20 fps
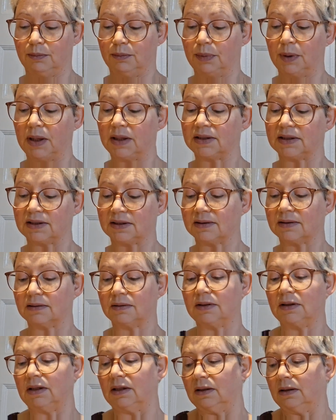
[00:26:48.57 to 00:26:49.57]
But
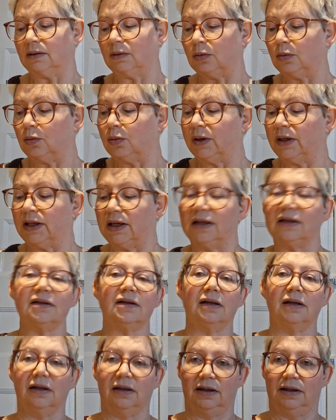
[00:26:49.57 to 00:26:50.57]
we need
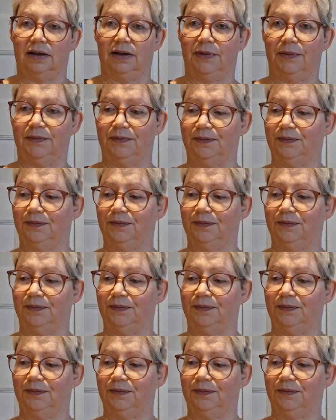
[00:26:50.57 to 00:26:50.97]
to learn,